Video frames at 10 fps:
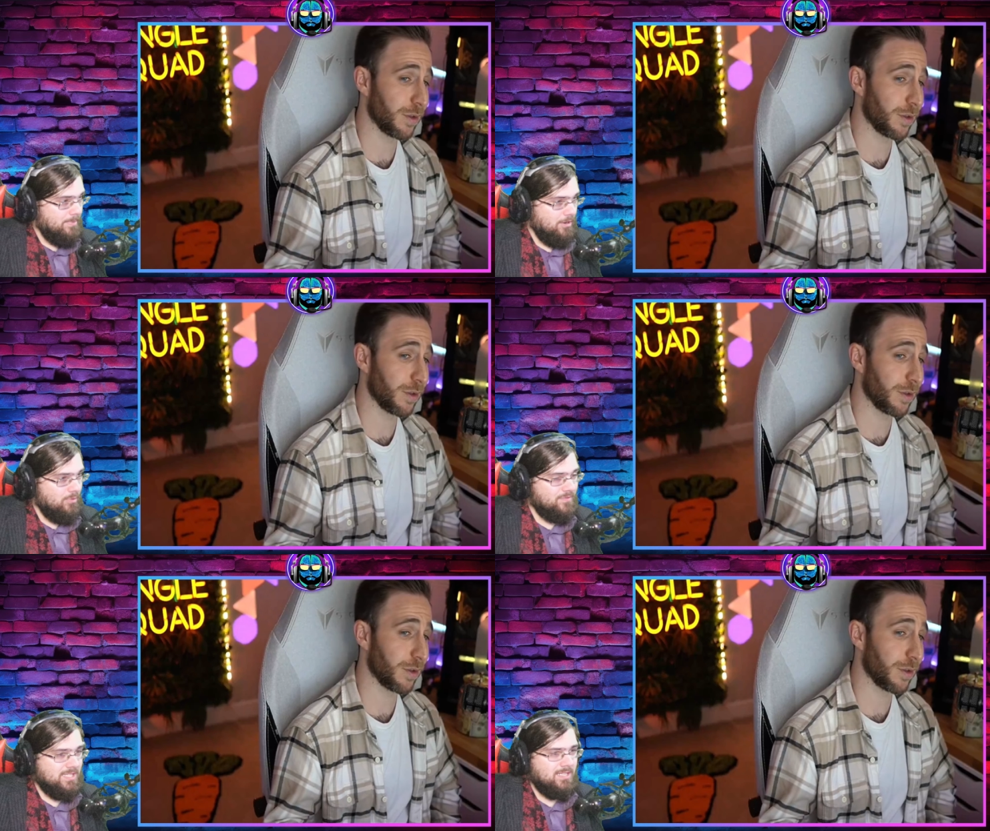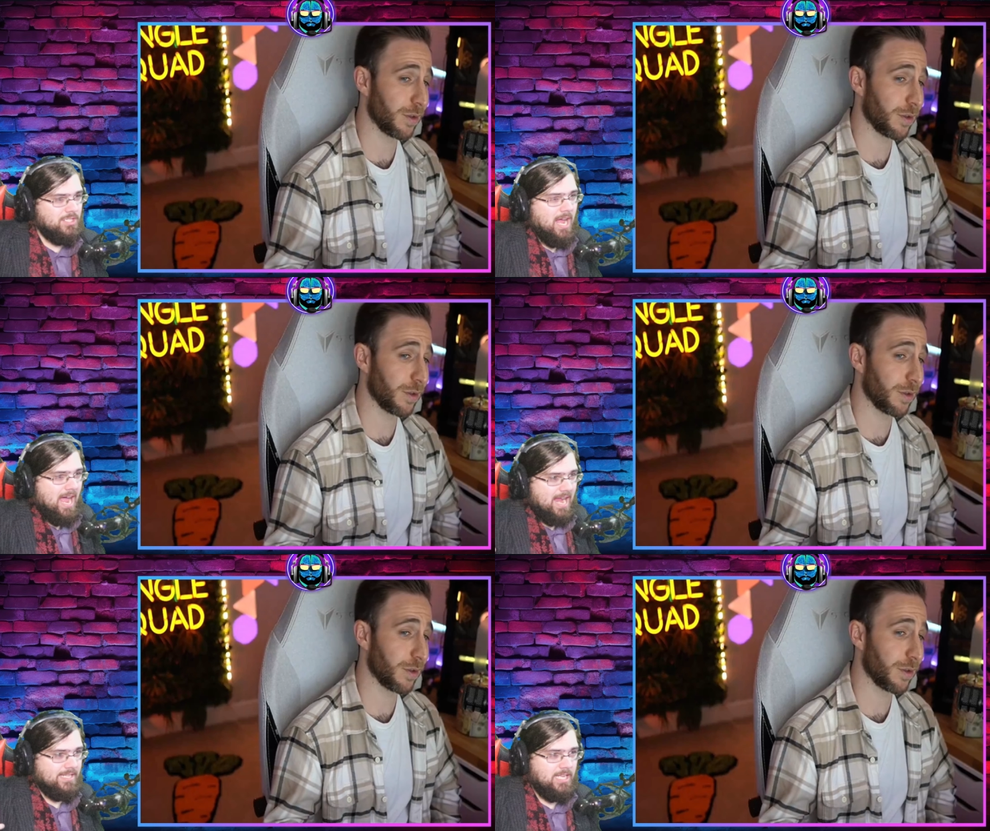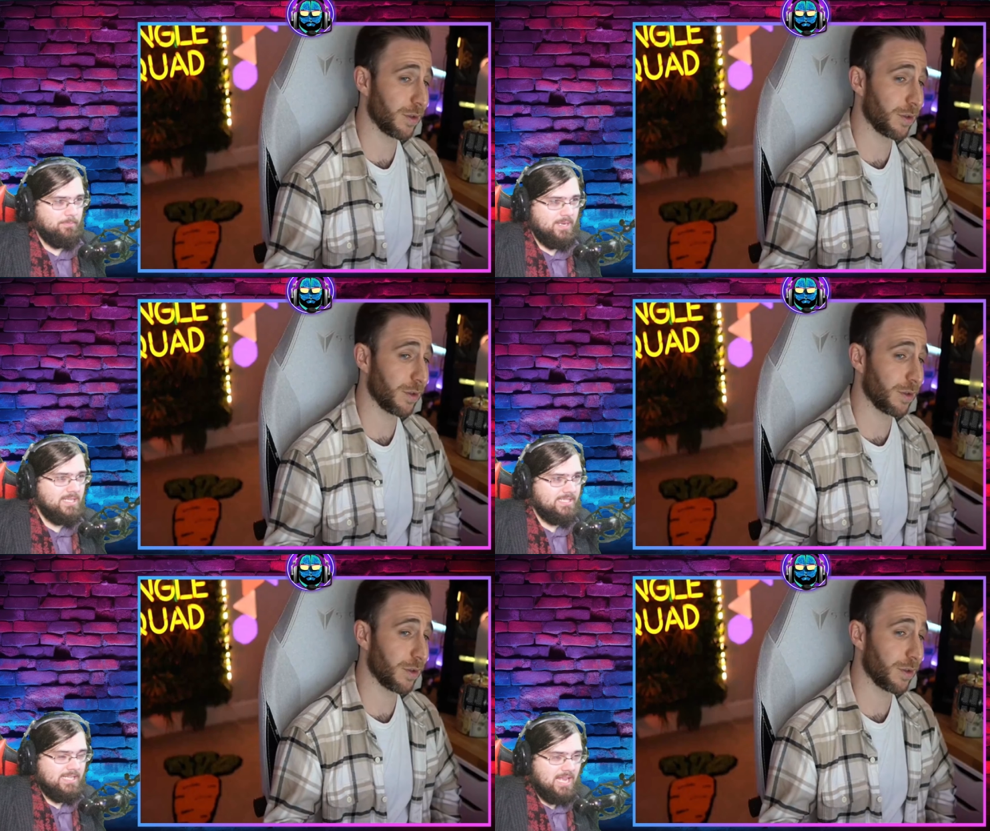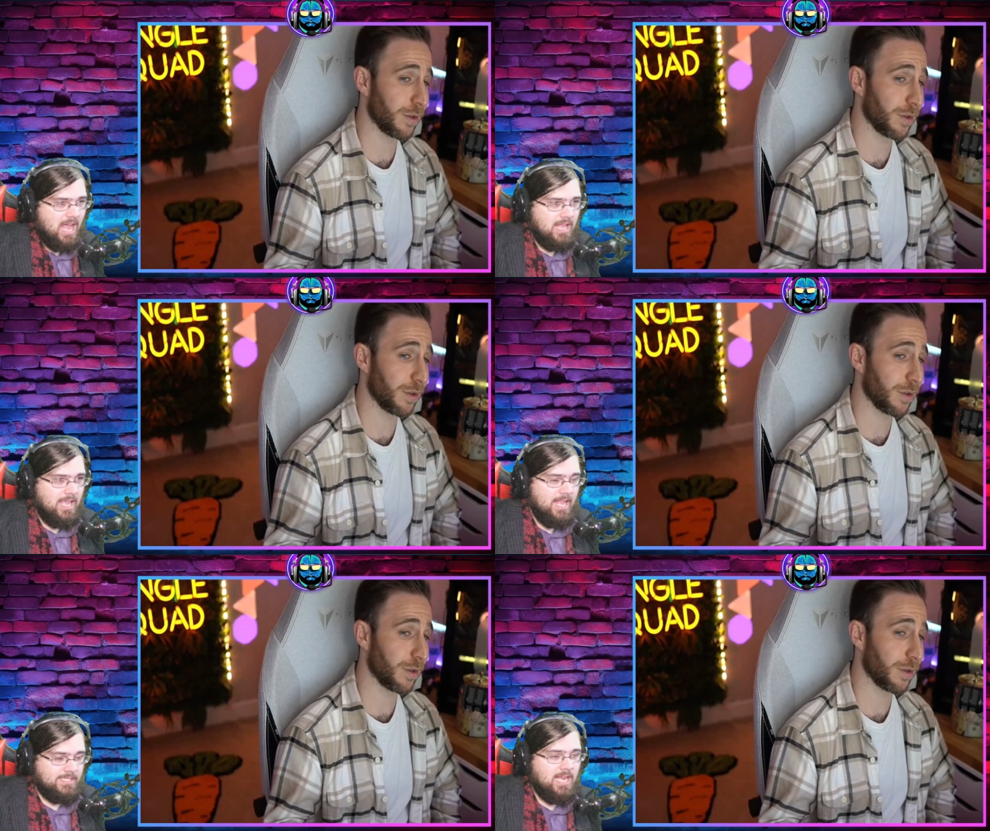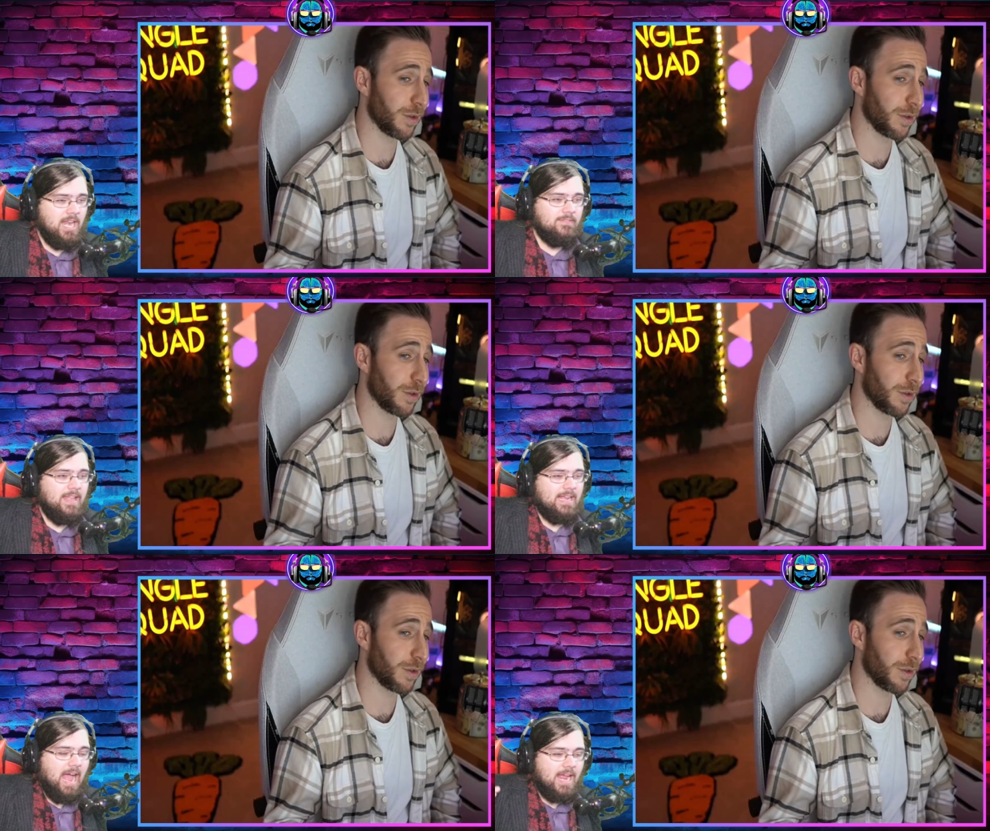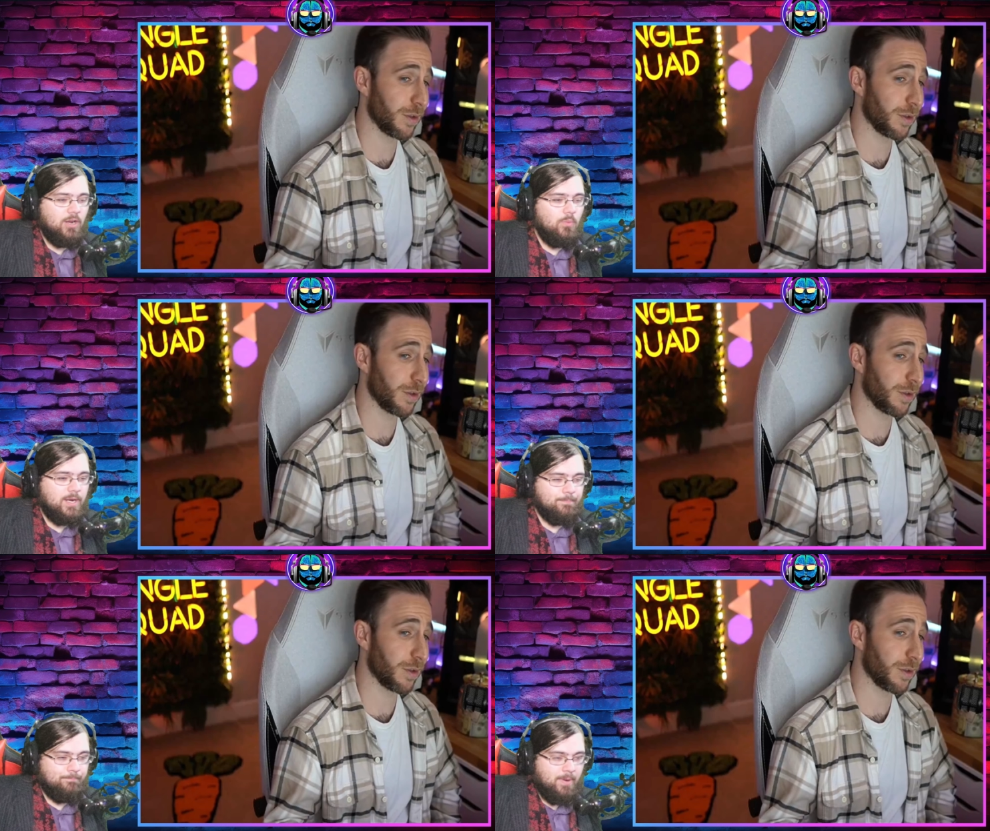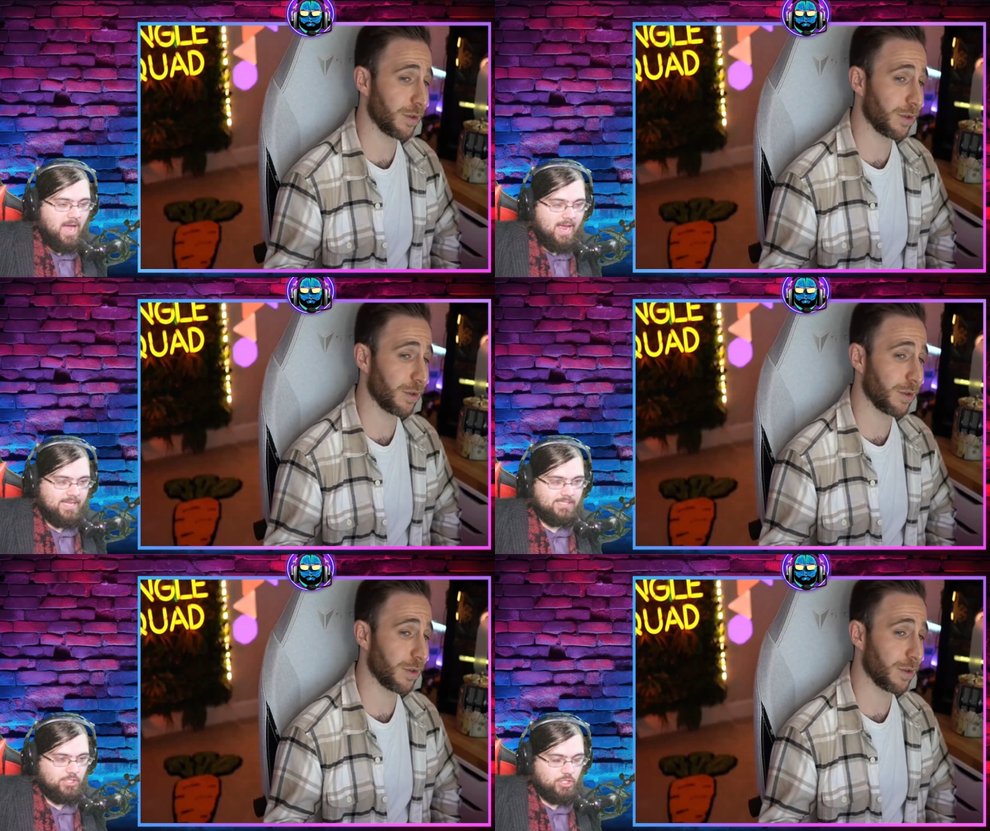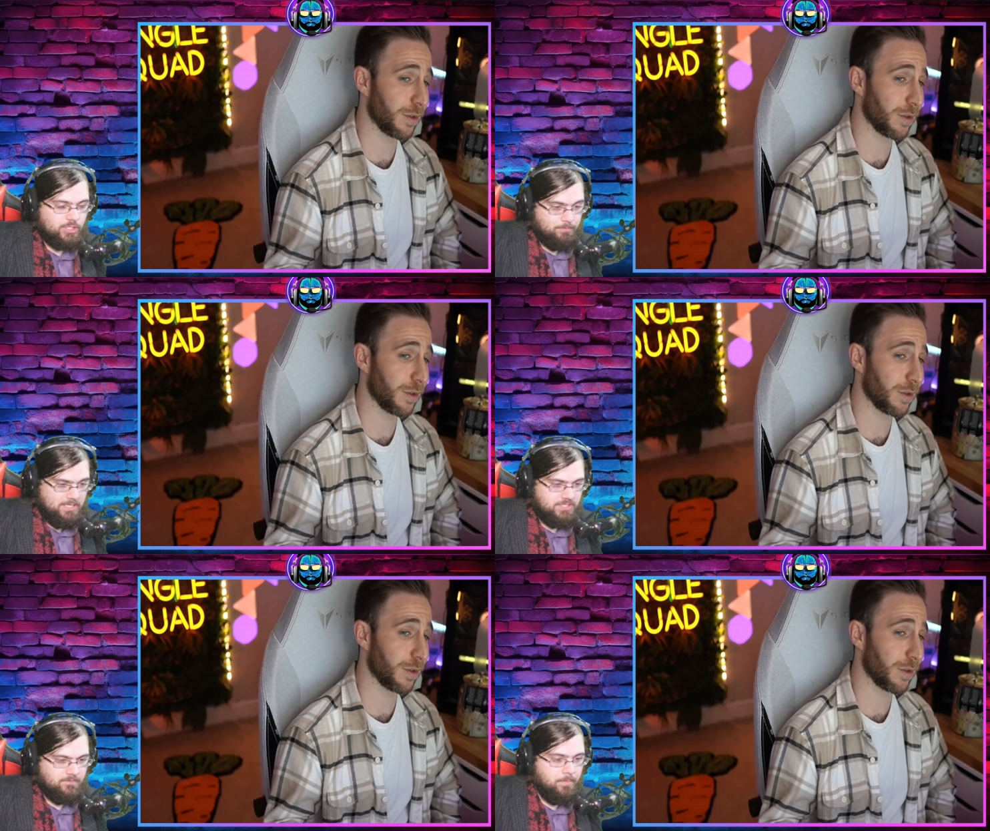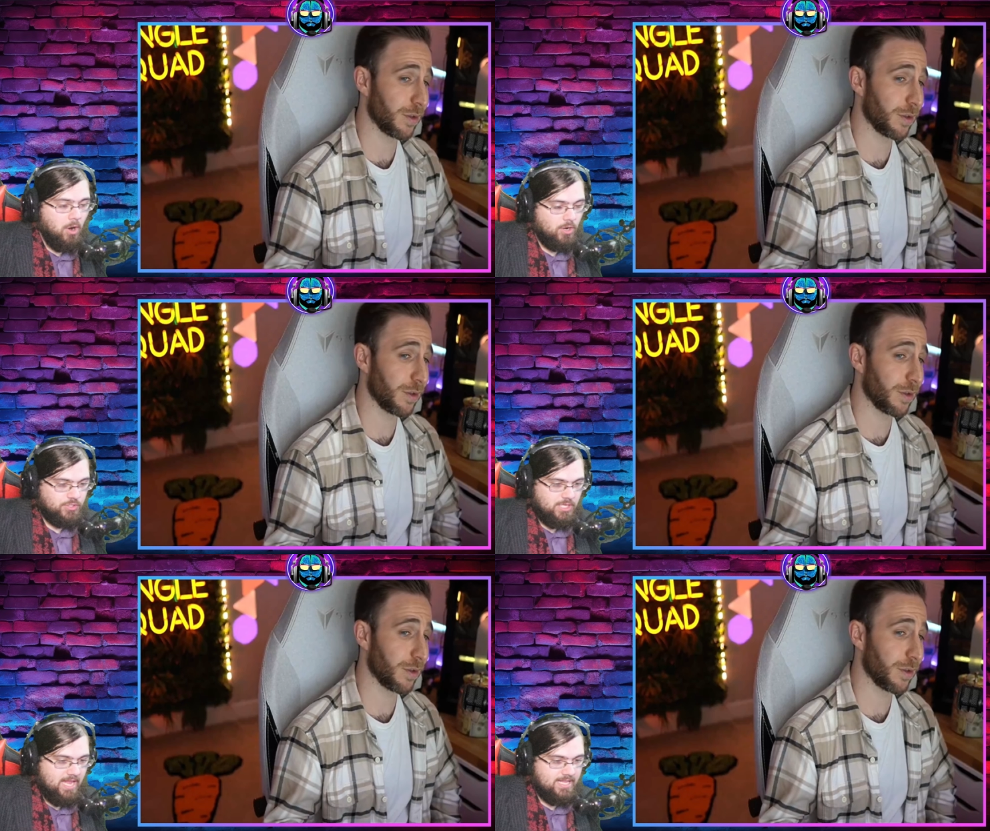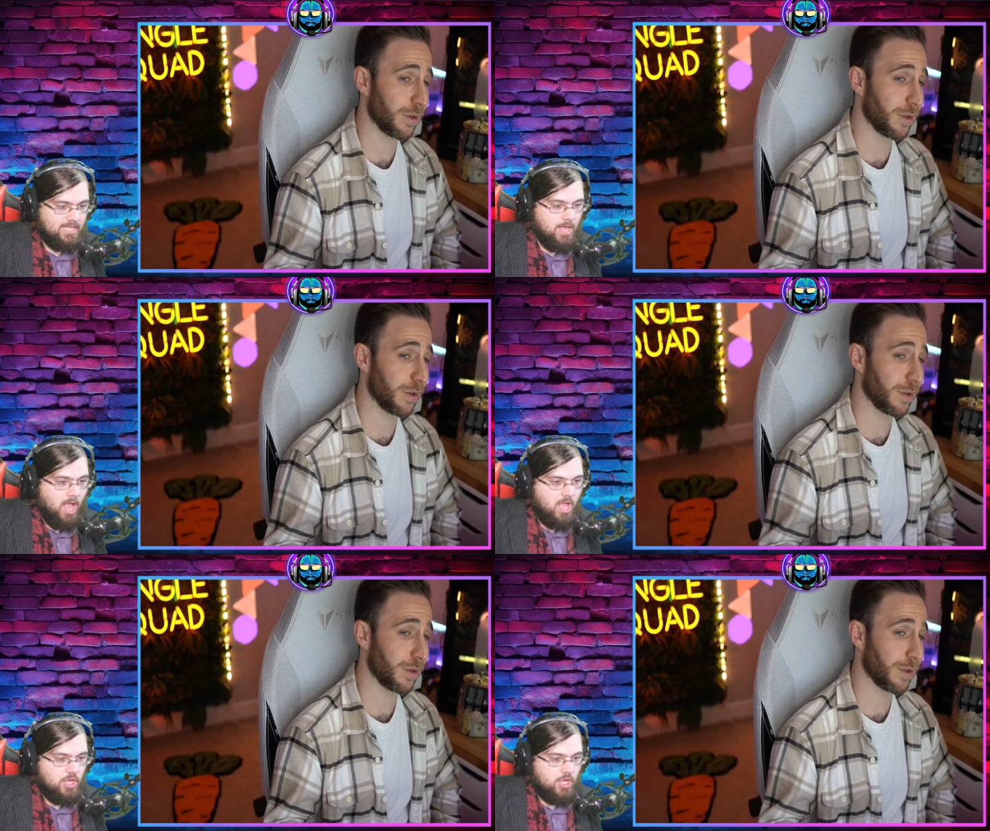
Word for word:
Speaker 1: But with such a high tech PC, it's kind of like I don't want to buy such expensive parts and then